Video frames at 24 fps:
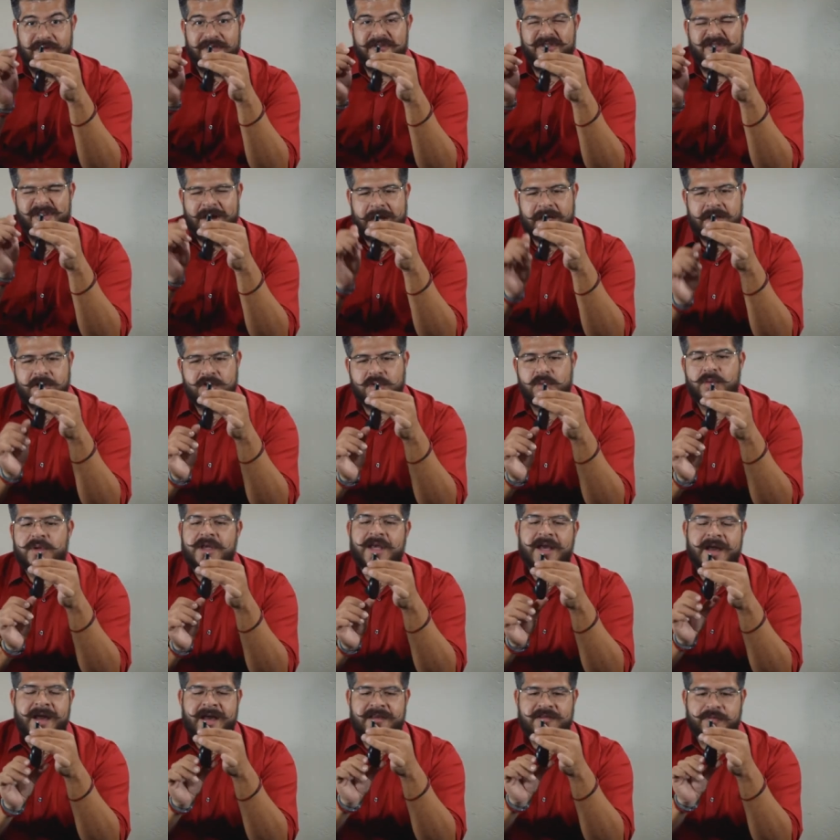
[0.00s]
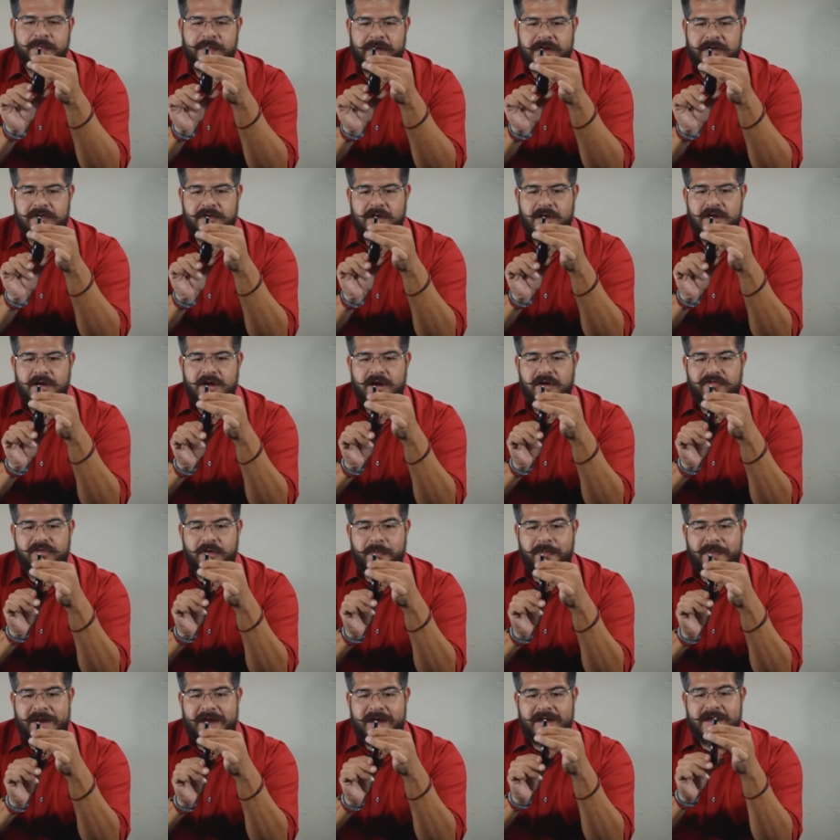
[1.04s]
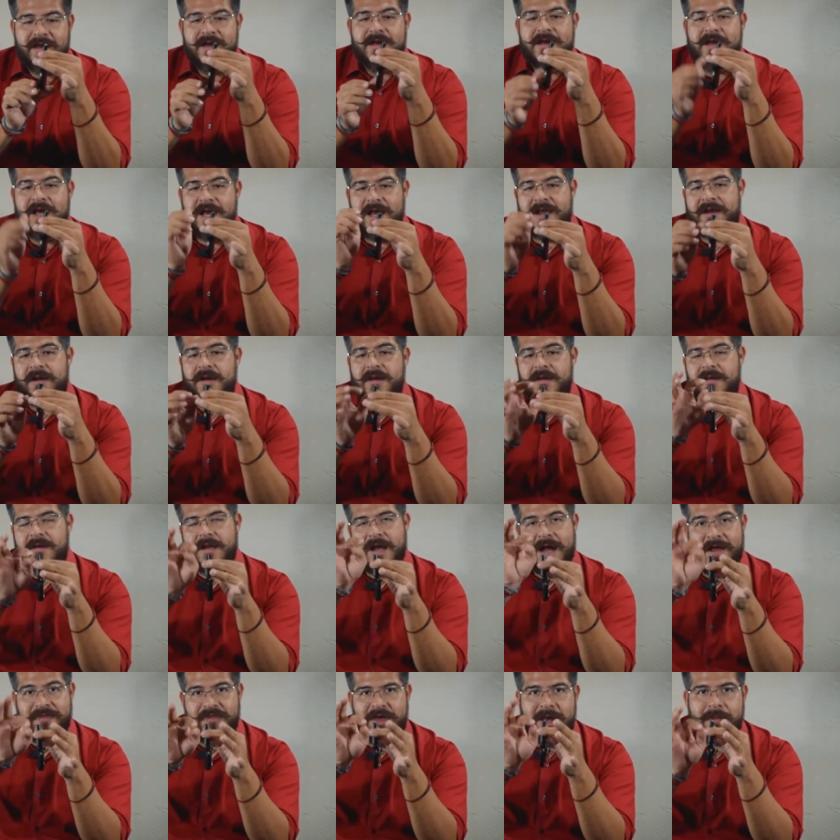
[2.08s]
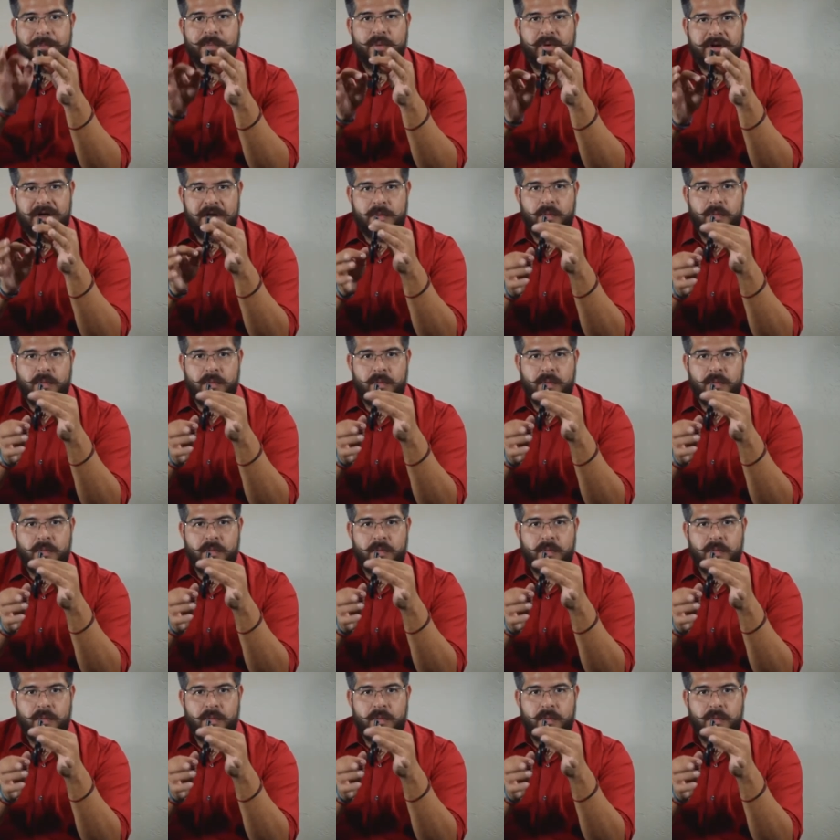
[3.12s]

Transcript: fine tuning aspect of the peg. And at that point, it